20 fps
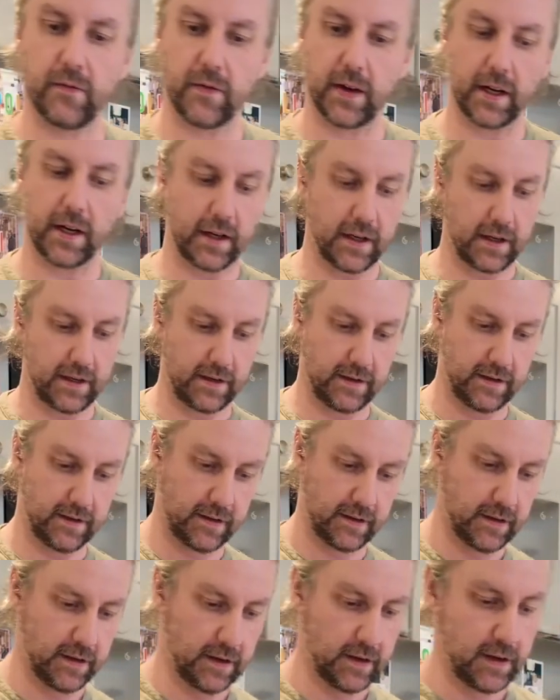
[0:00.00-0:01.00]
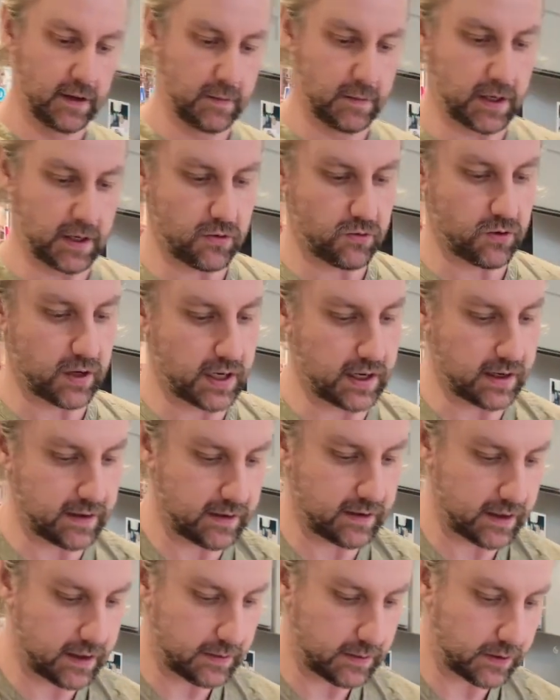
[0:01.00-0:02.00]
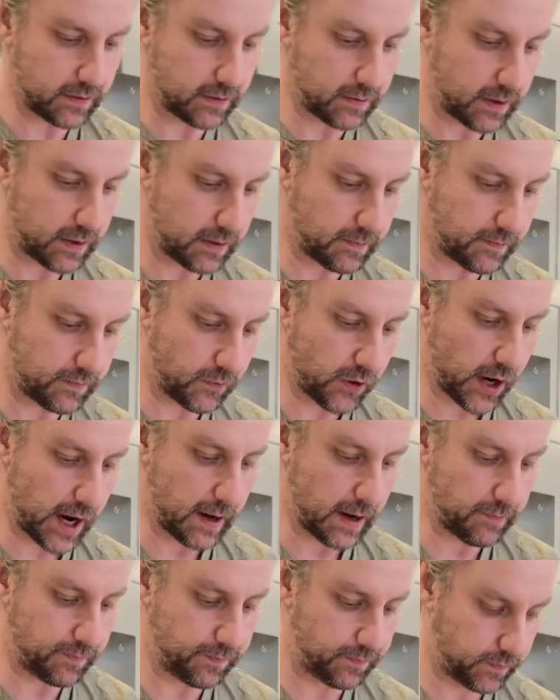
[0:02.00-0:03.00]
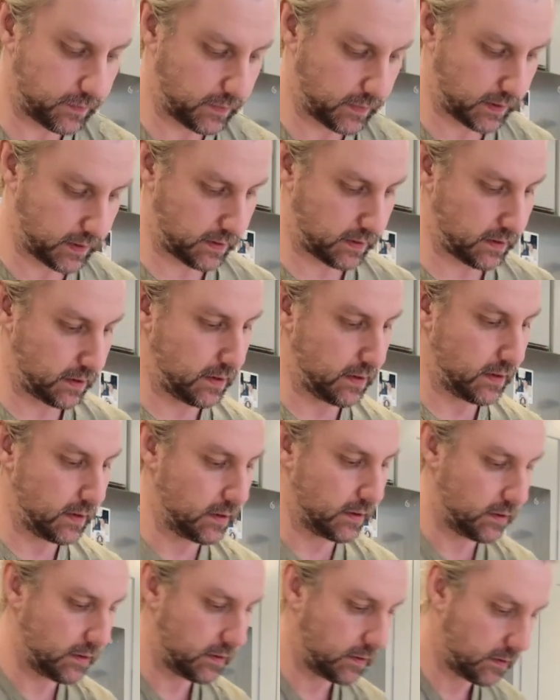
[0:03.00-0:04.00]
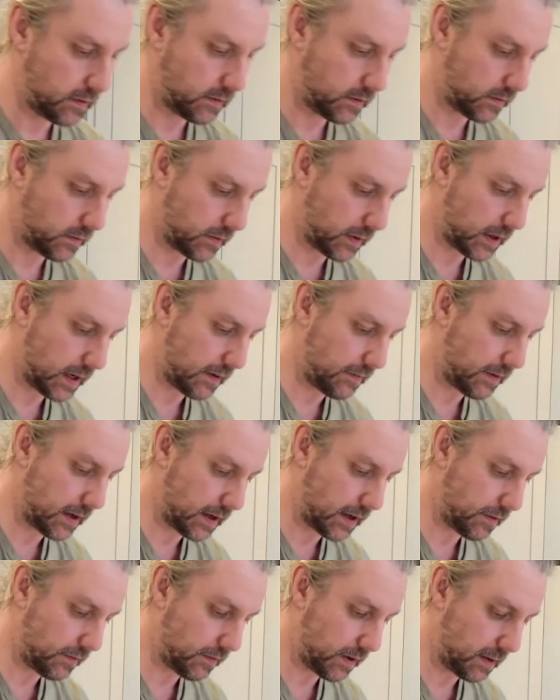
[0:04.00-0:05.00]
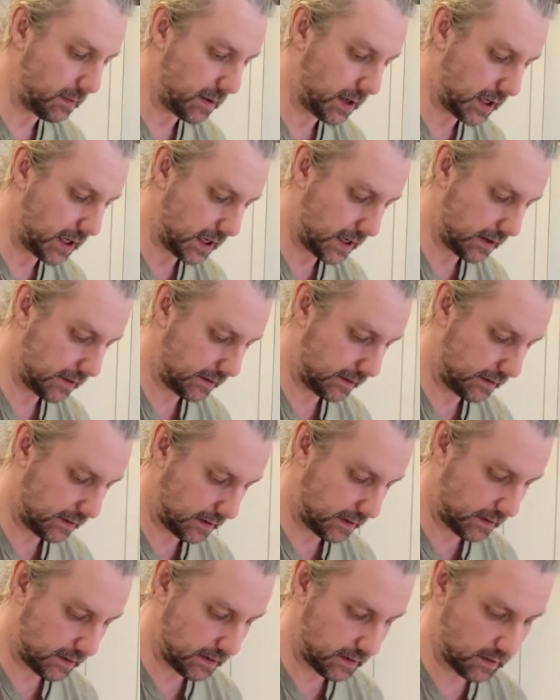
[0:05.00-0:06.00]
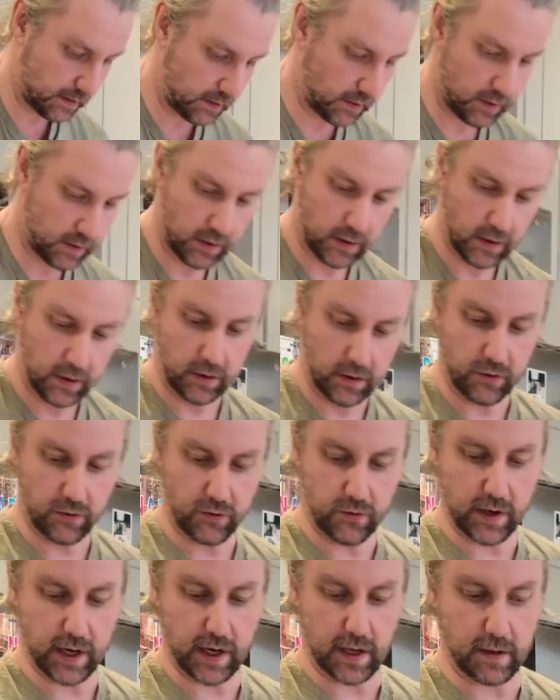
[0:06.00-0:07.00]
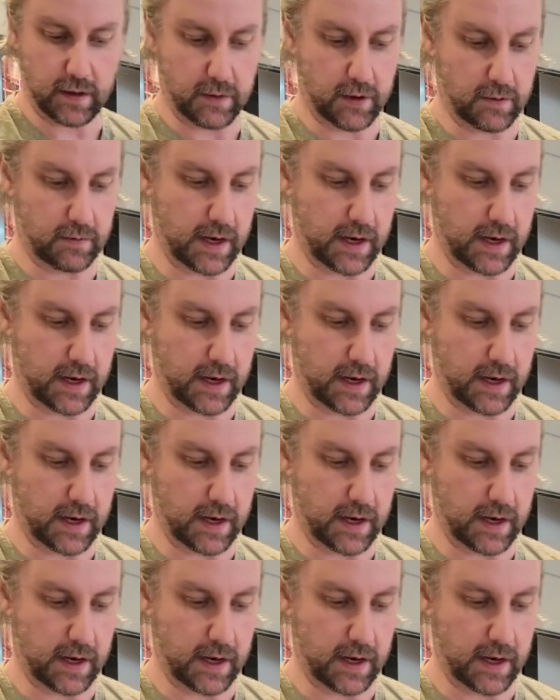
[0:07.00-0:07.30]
fiddly. A bit tricky to see what's what. Right. So we have our 3 baguettes. Straighten them up